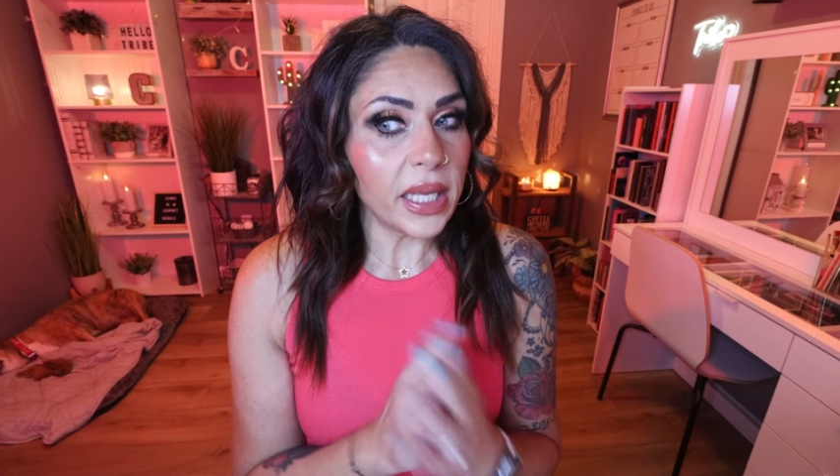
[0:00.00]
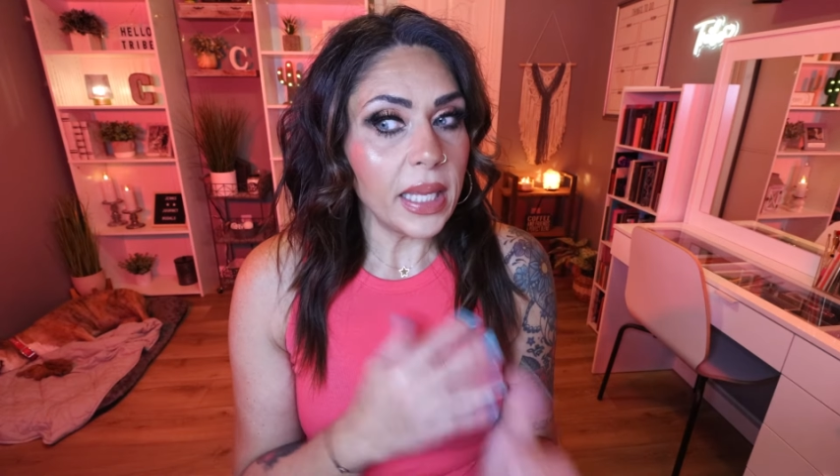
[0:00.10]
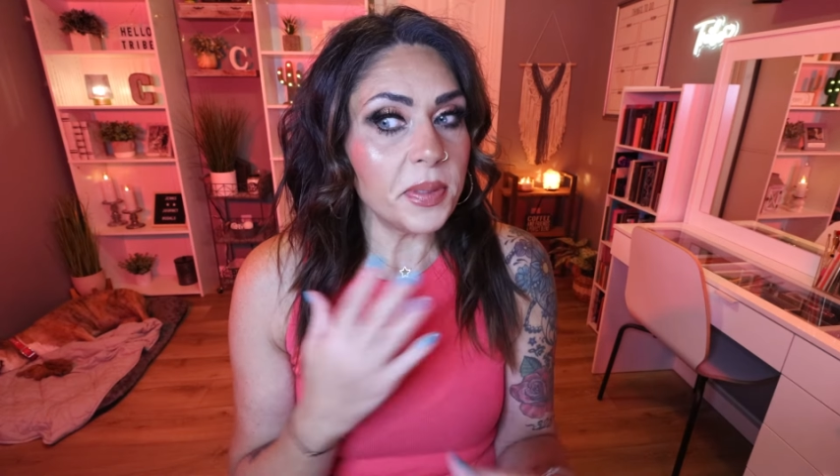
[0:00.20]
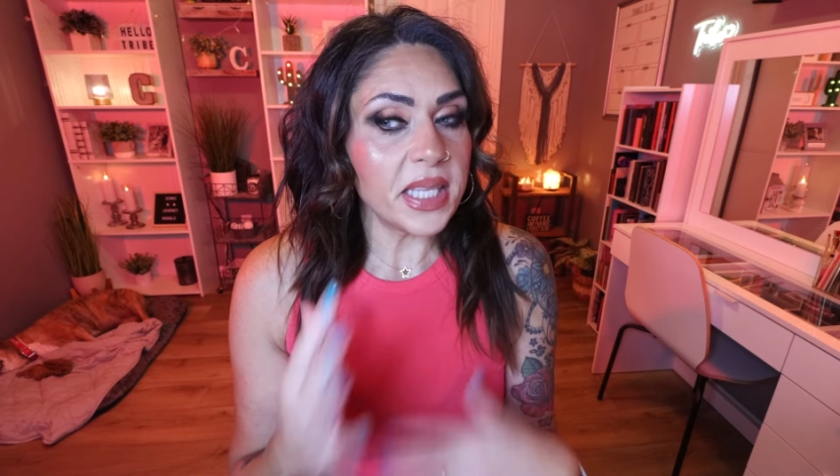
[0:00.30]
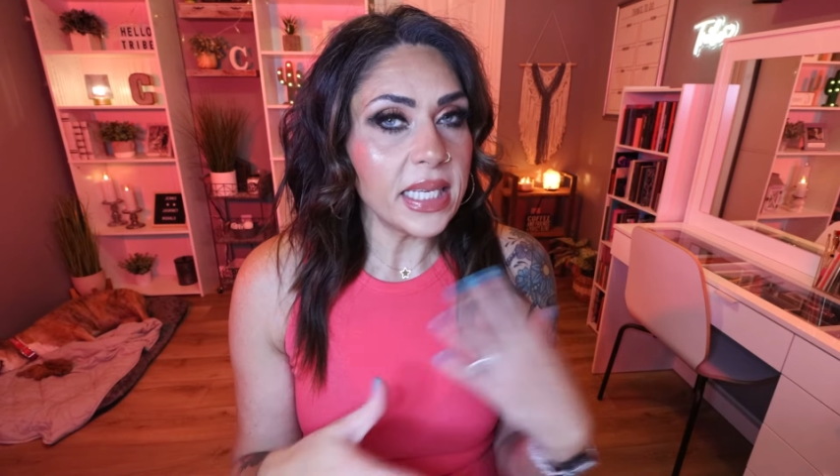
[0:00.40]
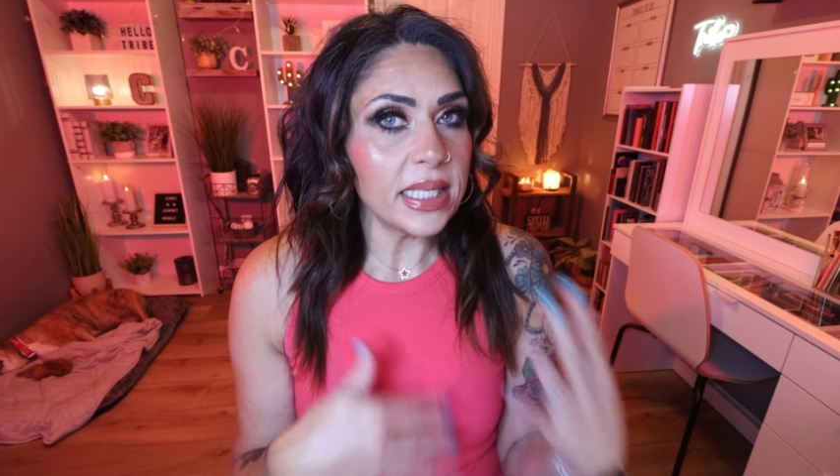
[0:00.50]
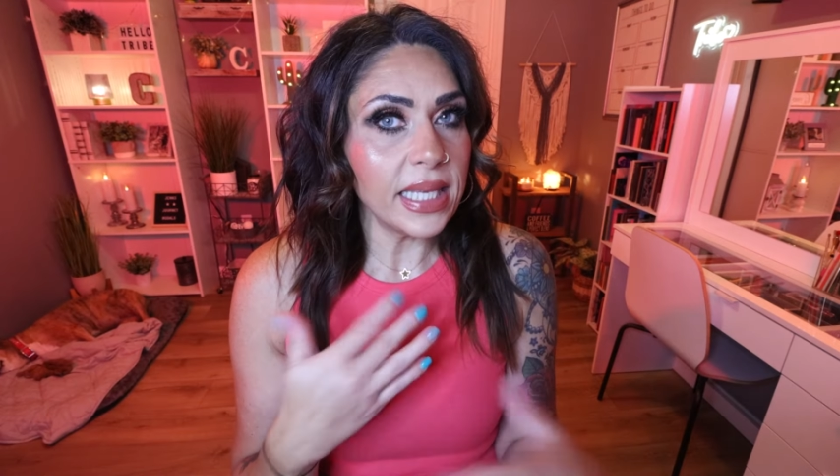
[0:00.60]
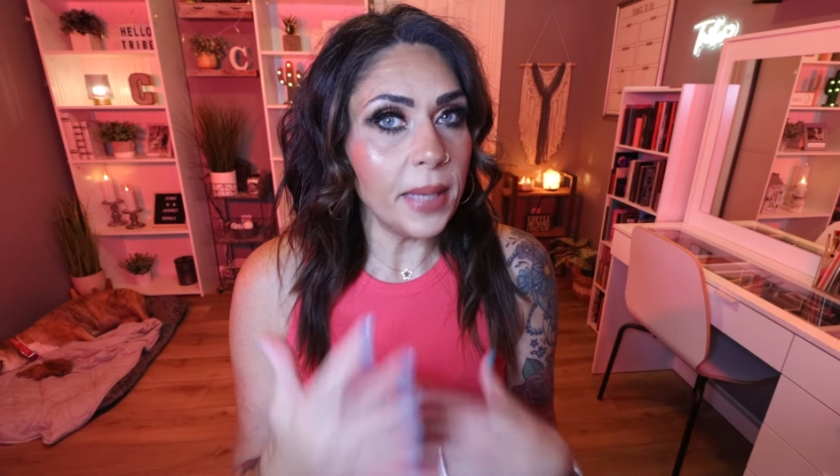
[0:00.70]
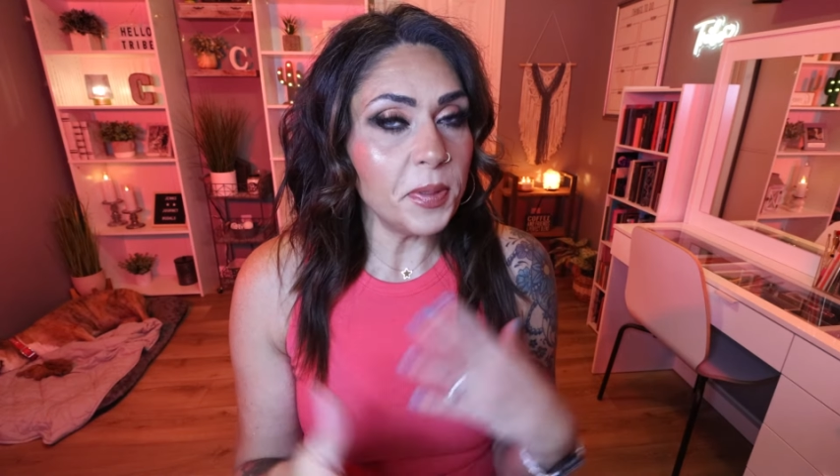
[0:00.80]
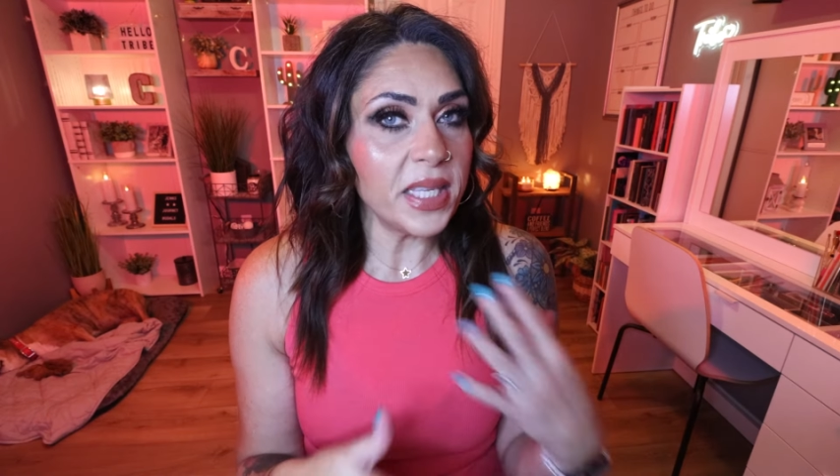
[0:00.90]
It keeps
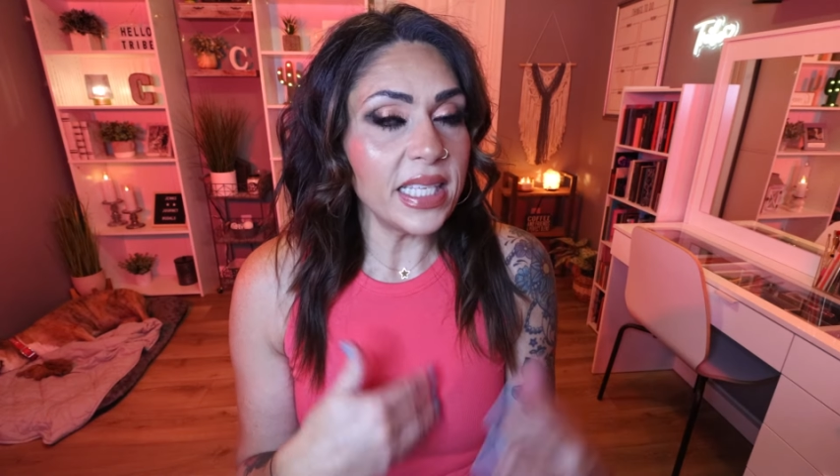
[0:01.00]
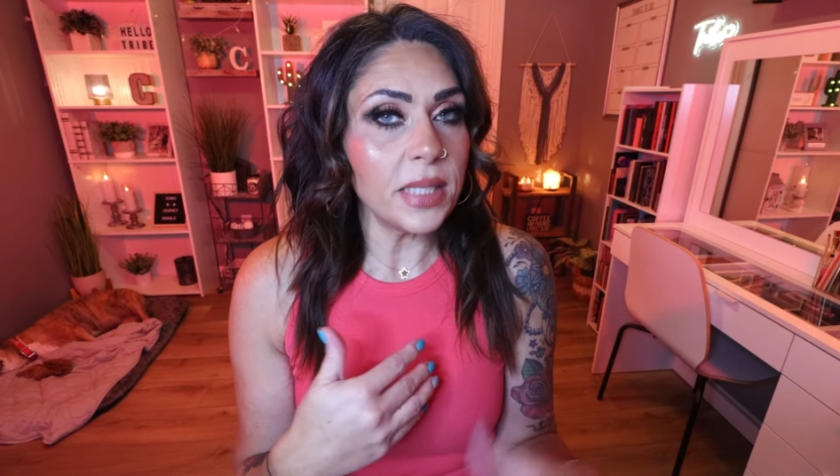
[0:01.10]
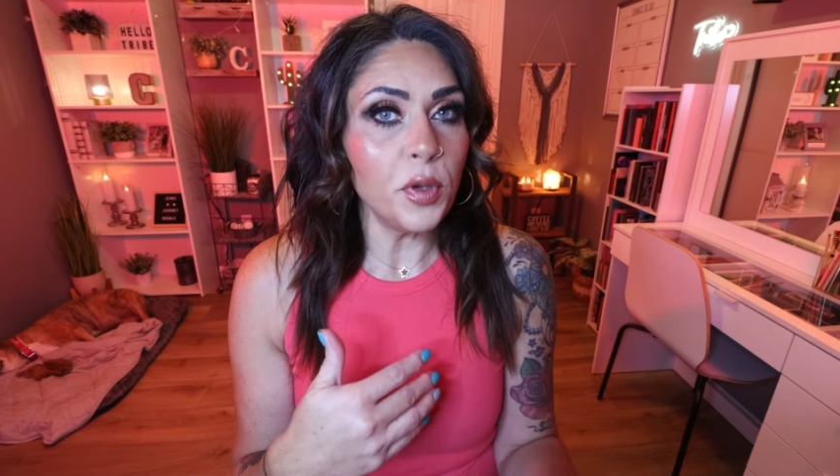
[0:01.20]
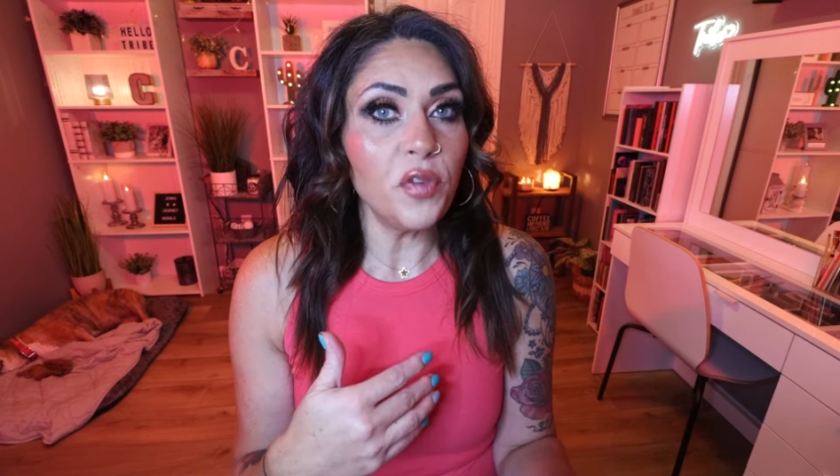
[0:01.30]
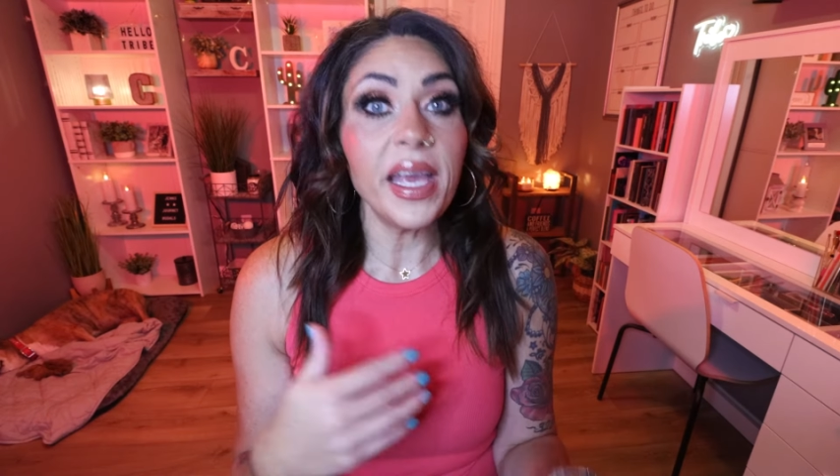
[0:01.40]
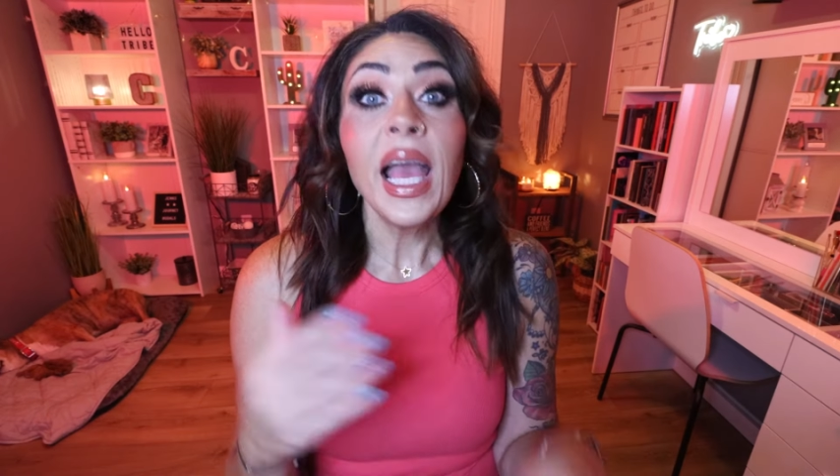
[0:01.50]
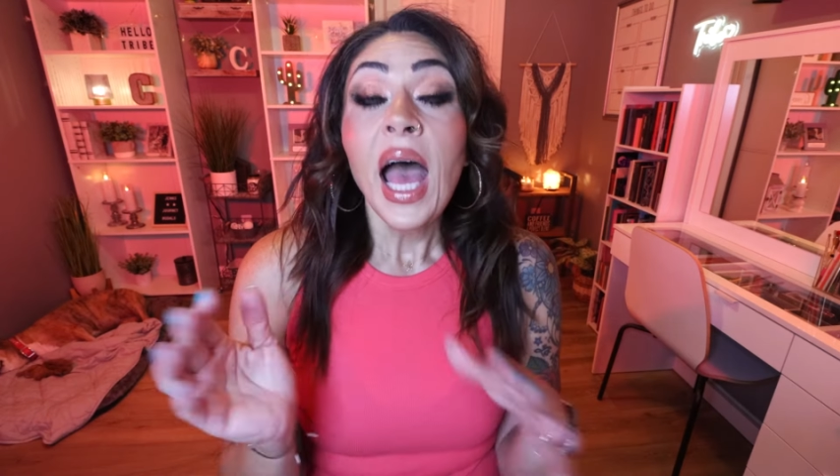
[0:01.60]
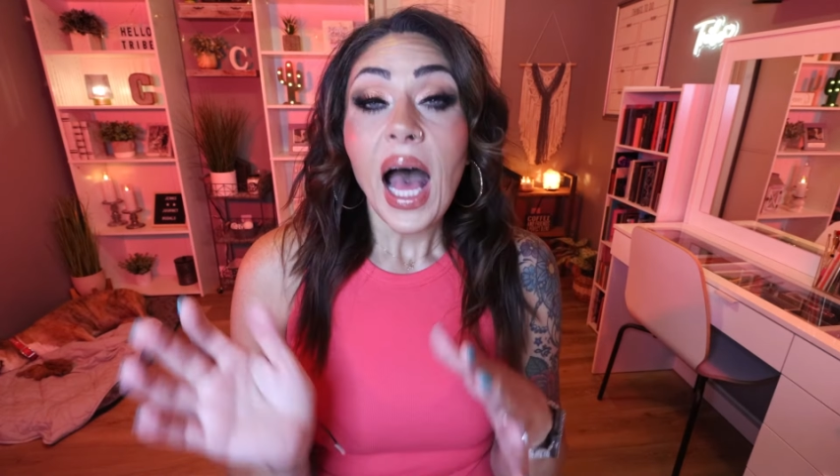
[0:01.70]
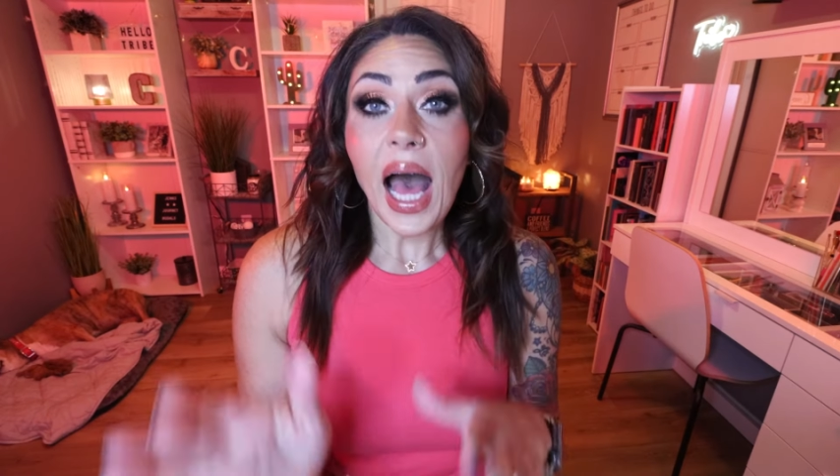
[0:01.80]
things moving.